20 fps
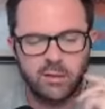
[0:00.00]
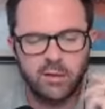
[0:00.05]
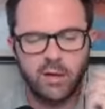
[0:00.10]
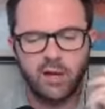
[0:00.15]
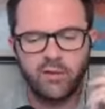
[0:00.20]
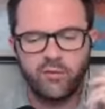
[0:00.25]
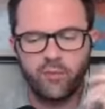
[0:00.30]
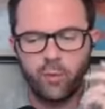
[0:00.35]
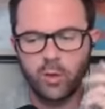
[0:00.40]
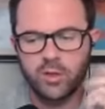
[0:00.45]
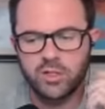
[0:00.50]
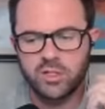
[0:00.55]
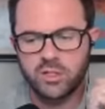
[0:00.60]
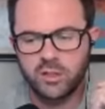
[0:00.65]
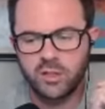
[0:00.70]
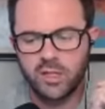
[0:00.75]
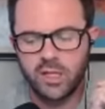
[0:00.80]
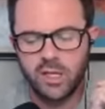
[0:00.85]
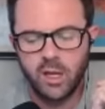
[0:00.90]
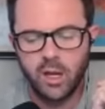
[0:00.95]

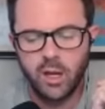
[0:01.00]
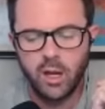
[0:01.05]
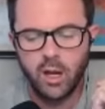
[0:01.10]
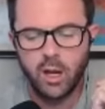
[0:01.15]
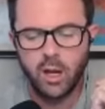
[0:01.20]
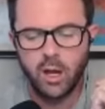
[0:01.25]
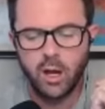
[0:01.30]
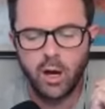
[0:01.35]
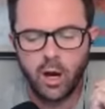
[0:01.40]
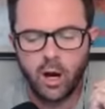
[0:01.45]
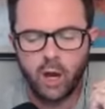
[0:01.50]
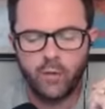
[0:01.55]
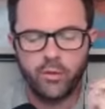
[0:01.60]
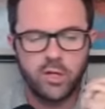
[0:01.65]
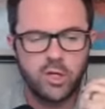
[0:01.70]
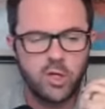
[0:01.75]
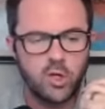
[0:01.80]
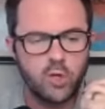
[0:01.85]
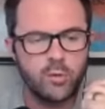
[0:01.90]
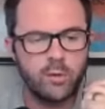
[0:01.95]
Unfortunately, the
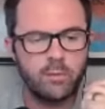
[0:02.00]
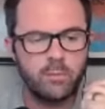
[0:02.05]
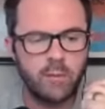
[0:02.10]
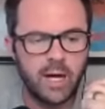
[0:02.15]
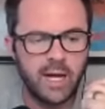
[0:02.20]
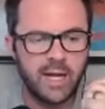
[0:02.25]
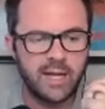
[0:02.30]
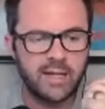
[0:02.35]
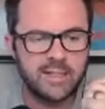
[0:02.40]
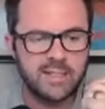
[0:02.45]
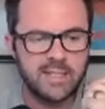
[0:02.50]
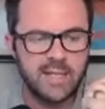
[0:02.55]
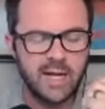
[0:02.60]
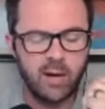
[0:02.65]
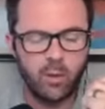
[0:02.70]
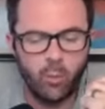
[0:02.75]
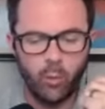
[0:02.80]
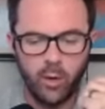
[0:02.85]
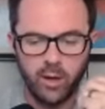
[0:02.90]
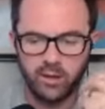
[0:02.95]
human mind is
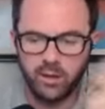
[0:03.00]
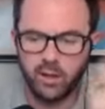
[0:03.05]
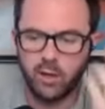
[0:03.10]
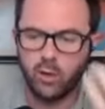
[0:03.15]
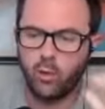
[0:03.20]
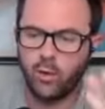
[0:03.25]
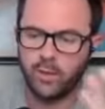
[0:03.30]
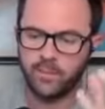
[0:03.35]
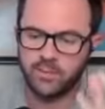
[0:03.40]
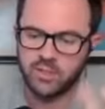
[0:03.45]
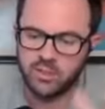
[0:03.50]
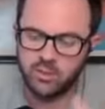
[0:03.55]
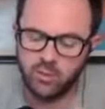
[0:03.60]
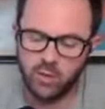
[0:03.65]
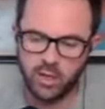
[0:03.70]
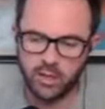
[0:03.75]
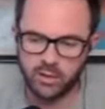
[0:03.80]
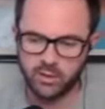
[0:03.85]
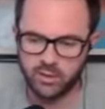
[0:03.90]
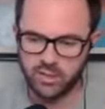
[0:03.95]
not well equipped to
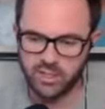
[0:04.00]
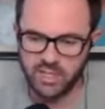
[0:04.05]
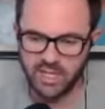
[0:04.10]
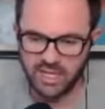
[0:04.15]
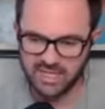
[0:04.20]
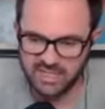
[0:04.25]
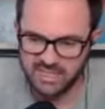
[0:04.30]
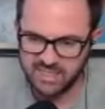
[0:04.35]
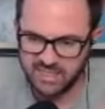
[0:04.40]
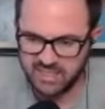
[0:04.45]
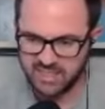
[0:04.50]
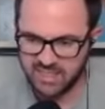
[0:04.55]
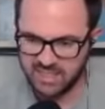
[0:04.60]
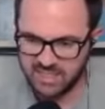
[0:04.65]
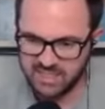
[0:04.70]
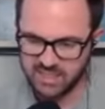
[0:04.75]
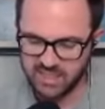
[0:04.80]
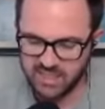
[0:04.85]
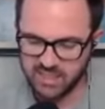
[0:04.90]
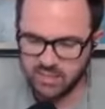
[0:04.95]
understand
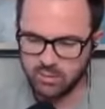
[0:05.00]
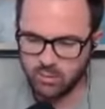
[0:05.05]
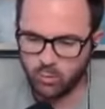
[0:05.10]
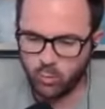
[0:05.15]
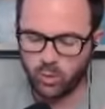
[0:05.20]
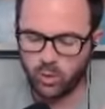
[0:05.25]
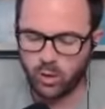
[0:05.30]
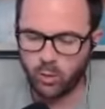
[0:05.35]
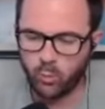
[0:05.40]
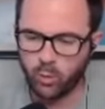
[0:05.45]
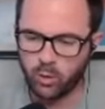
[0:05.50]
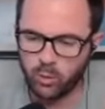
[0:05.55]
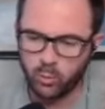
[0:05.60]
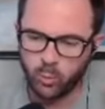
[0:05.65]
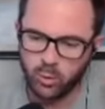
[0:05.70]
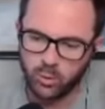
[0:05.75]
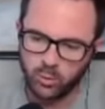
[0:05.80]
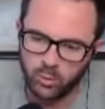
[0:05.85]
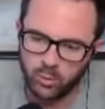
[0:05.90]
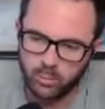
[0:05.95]
statistics. We're we're
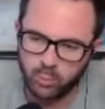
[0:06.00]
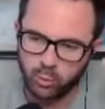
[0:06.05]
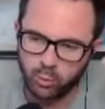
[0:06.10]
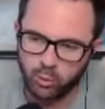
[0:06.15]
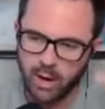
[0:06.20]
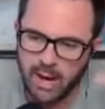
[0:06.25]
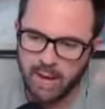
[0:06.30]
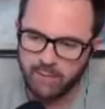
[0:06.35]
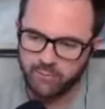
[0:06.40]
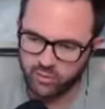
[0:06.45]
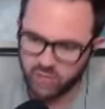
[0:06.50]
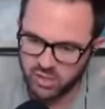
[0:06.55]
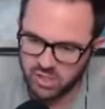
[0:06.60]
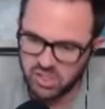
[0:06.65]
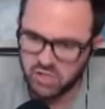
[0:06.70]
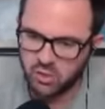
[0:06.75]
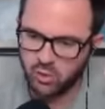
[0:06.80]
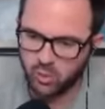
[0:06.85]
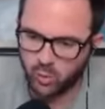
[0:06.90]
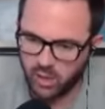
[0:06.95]
we're, we're primed for
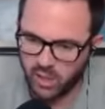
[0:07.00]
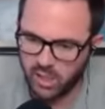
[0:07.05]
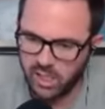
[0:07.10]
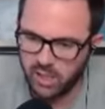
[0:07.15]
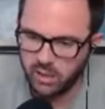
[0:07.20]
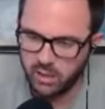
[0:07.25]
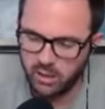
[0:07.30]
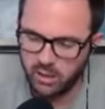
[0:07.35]
story.